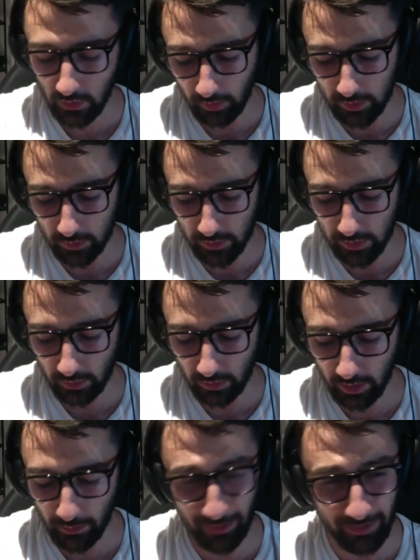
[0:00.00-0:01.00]
And it's also
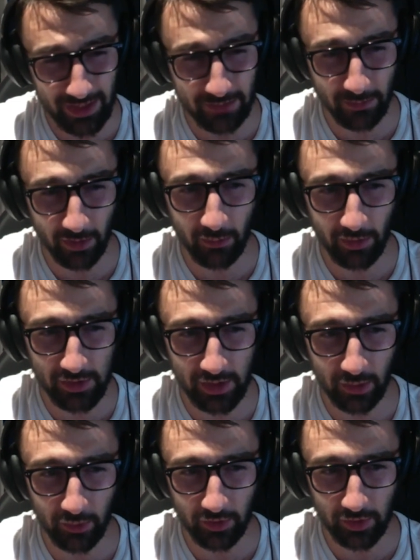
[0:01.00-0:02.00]
like about
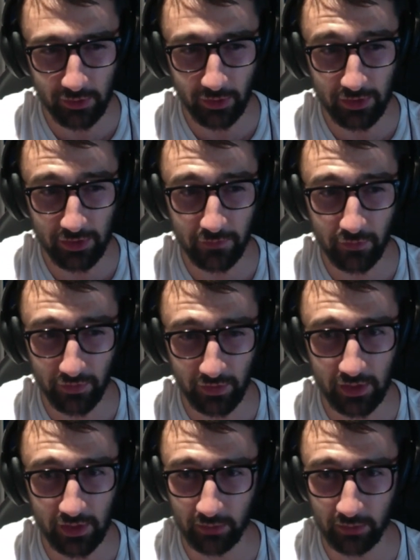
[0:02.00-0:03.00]
experimenting with it as well. So if you
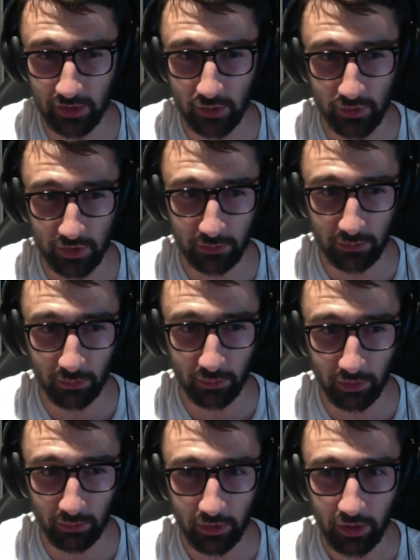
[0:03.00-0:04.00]
think something's causing a
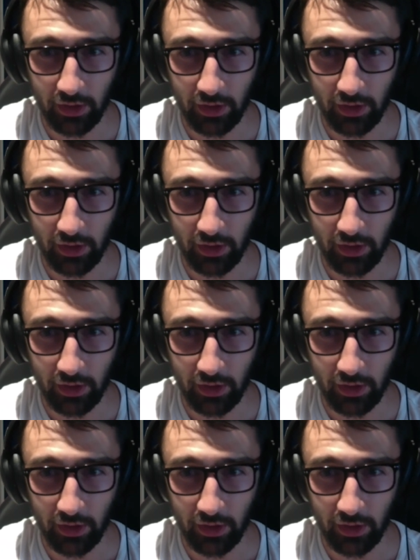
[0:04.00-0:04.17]
problem